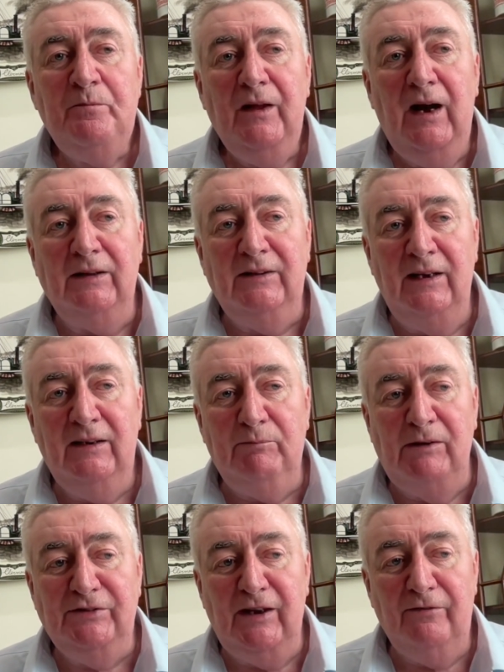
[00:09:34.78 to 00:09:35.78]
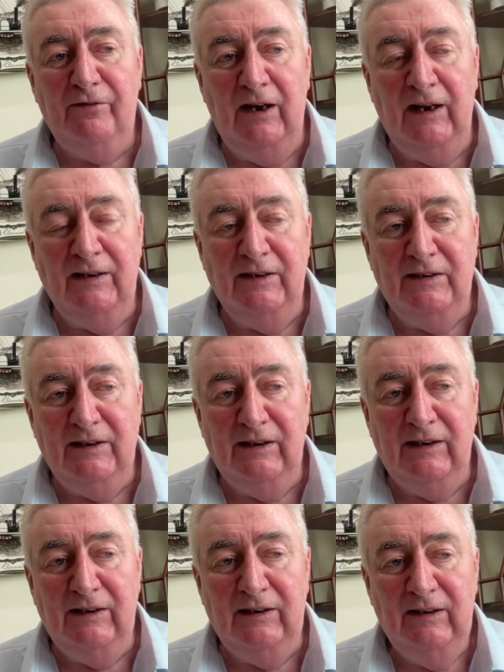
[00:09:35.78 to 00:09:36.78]
I think myself and
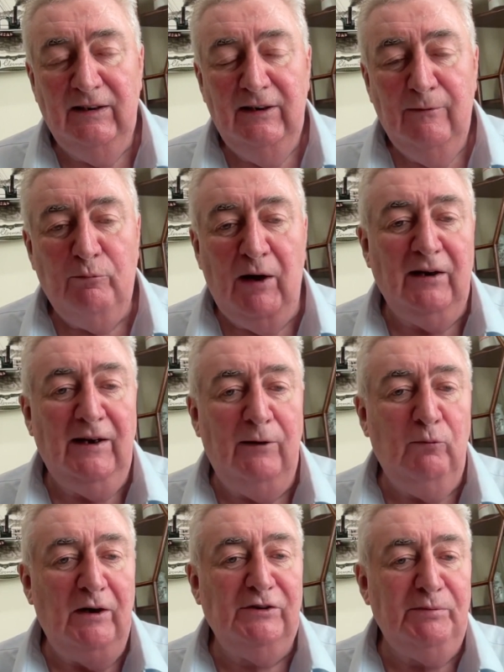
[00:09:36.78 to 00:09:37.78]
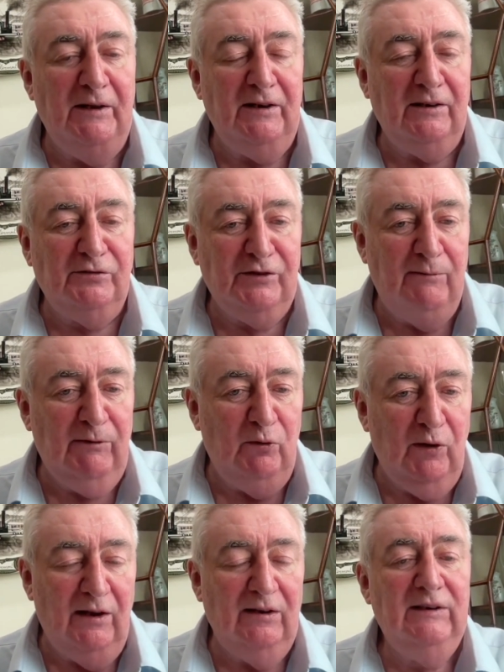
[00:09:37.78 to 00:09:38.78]
uh, Brian Layden explained it extremely
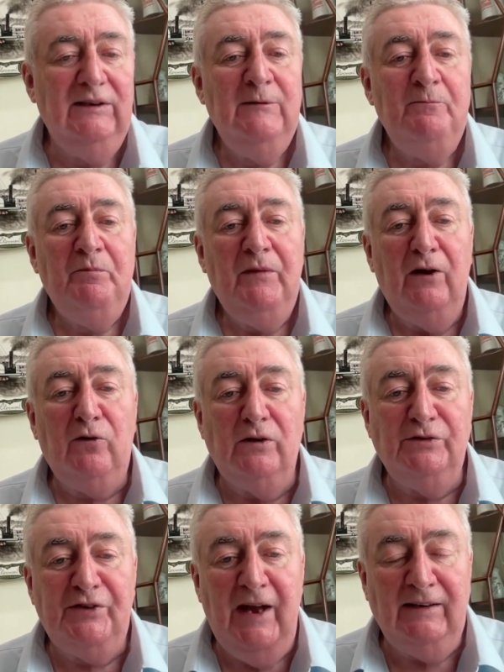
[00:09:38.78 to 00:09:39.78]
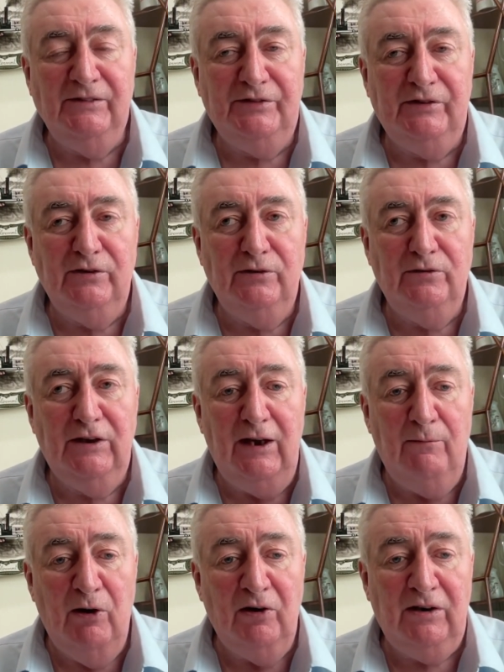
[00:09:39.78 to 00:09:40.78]
well. Of course, thanks to the
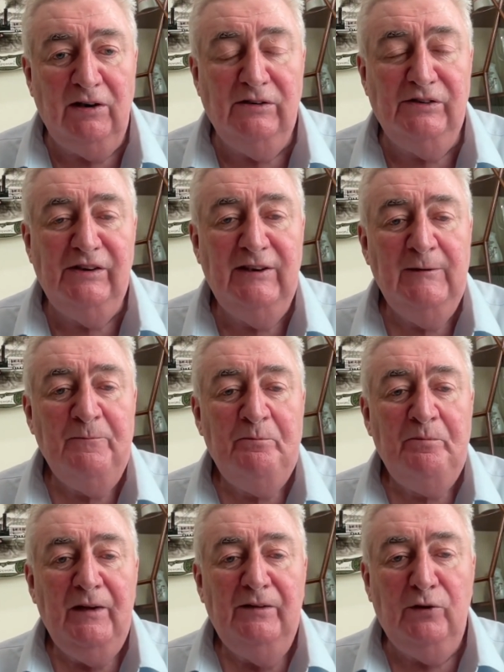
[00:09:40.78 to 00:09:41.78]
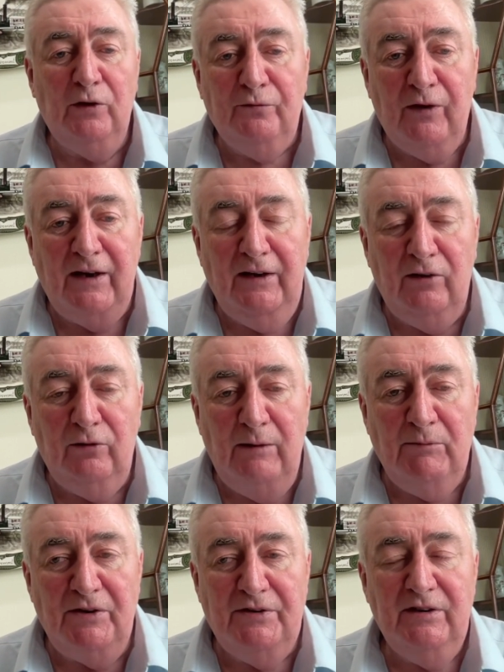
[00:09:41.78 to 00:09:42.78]
Americans, the Good Friday
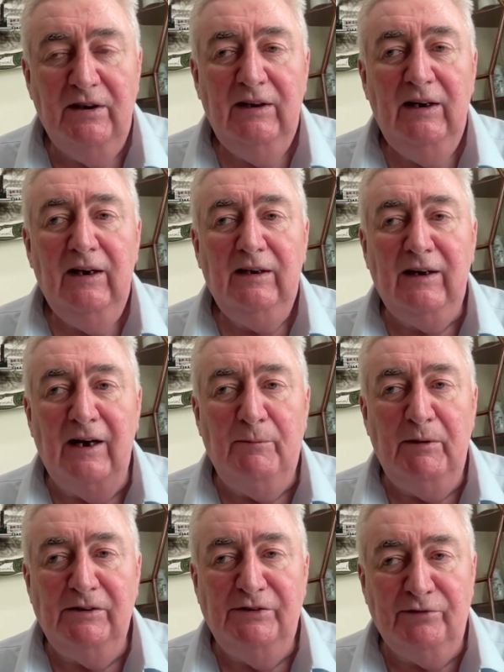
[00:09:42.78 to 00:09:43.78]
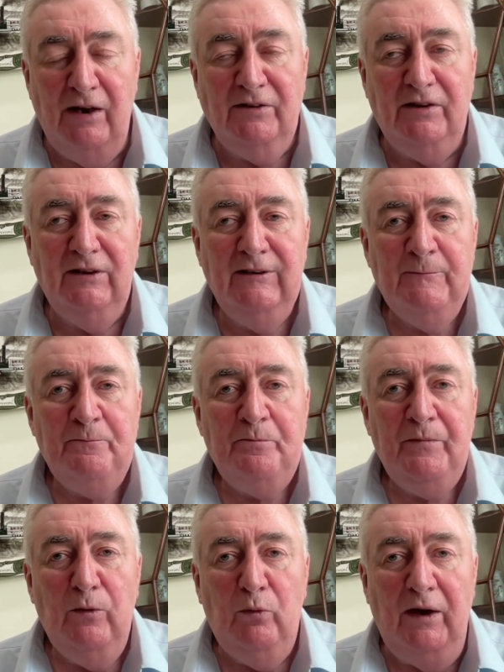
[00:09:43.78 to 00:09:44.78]
Agreement got a bit of strength
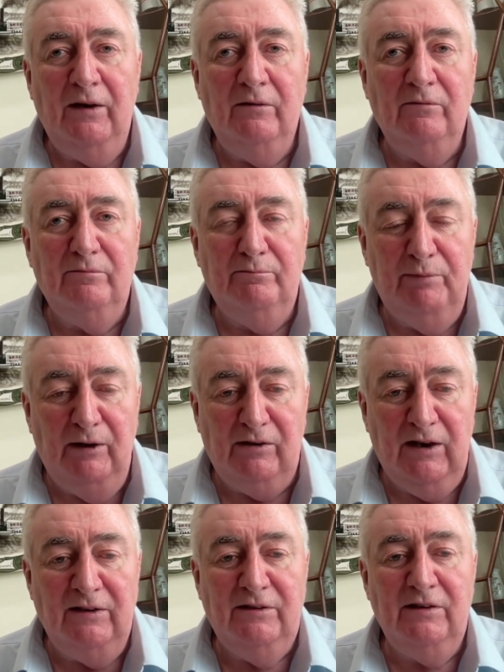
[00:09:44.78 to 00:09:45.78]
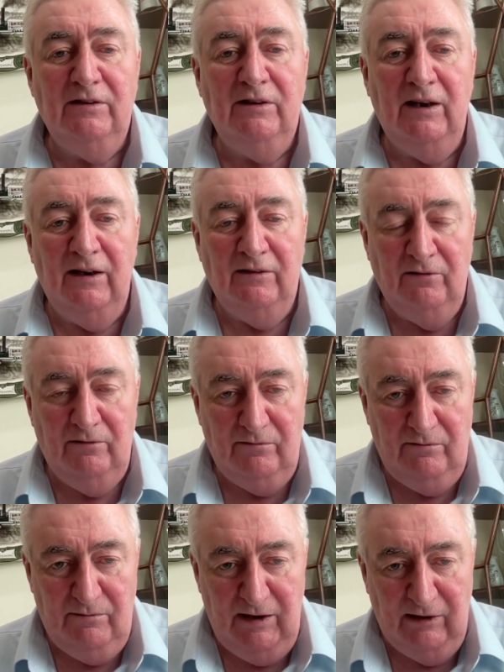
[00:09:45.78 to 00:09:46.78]
when Bill Clinton and
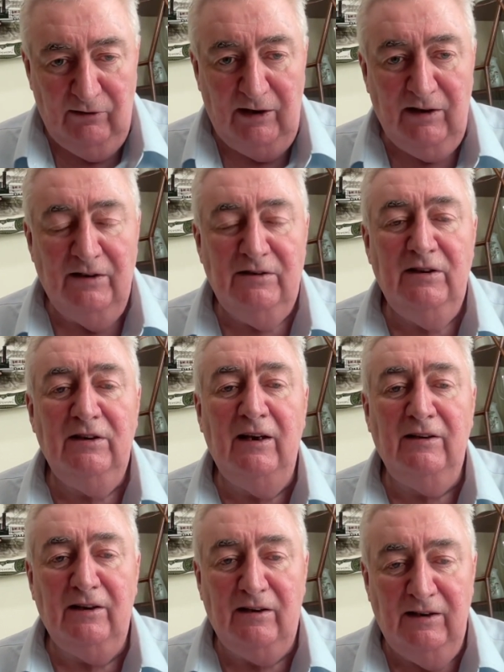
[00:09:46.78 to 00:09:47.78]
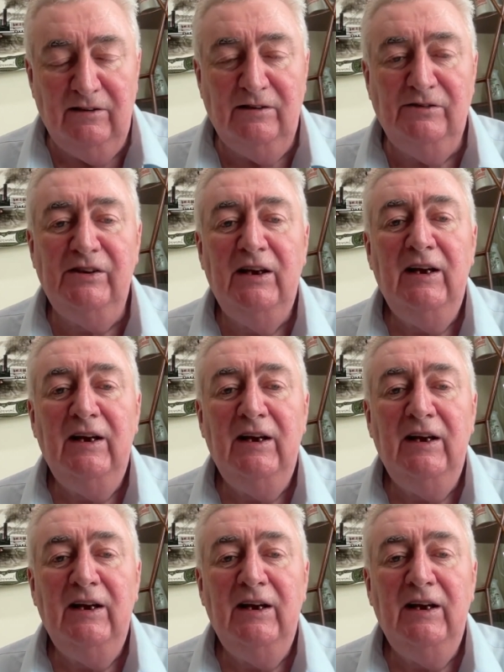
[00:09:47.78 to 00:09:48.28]
Hillary Clinton and the Clintons,